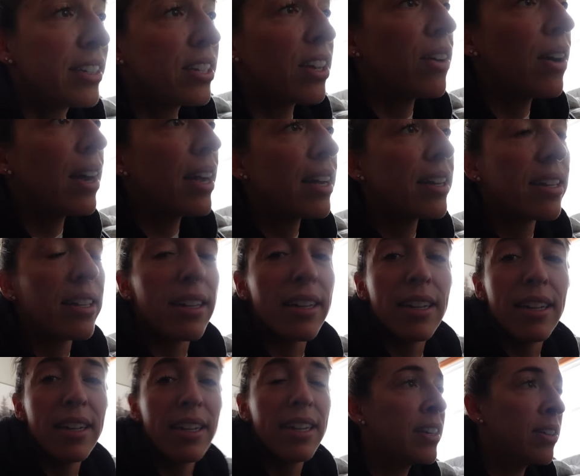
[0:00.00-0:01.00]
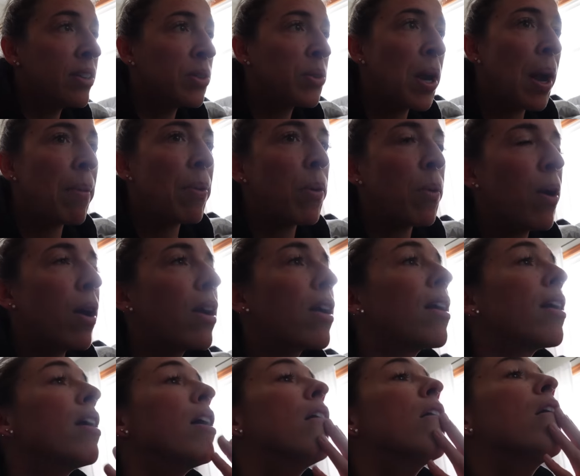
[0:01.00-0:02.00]
So I had to, you know, grab the
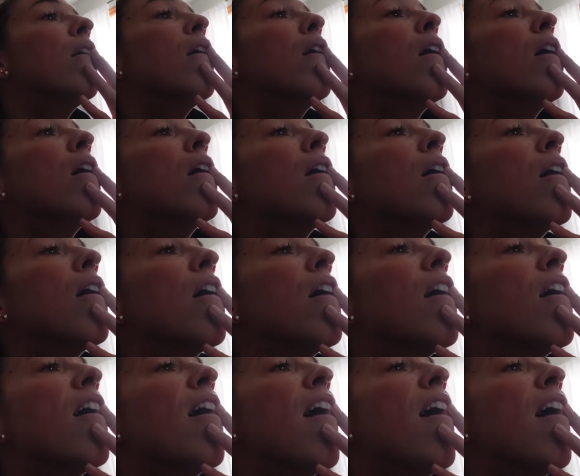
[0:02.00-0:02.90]
water. Yeah.